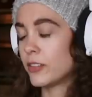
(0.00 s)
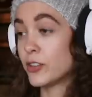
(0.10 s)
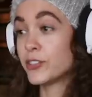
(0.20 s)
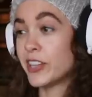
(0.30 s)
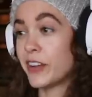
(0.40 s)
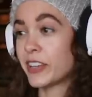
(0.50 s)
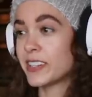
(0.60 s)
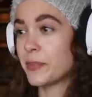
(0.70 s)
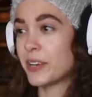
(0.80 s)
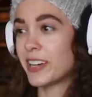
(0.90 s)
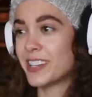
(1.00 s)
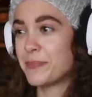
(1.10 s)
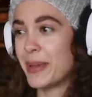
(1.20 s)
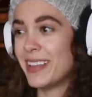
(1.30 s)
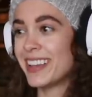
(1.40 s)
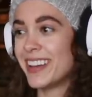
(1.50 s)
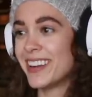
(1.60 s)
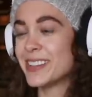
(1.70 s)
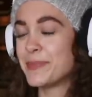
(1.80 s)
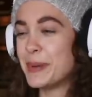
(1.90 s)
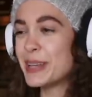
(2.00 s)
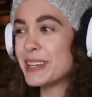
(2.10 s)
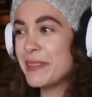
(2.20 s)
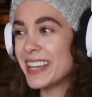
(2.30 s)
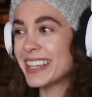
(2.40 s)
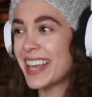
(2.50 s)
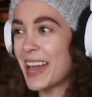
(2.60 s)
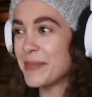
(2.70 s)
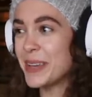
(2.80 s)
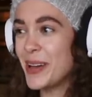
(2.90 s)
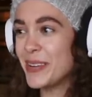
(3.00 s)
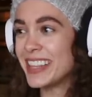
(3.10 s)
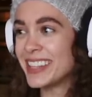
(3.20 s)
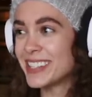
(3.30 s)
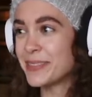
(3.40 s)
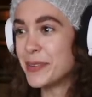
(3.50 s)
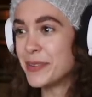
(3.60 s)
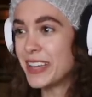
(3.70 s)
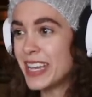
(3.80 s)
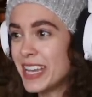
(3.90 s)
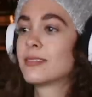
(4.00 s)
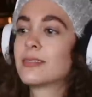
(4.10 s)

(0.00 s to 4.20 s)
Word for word: There's definitely someone in. Is Bill here? Is Bill gonna make a cameo in this movie?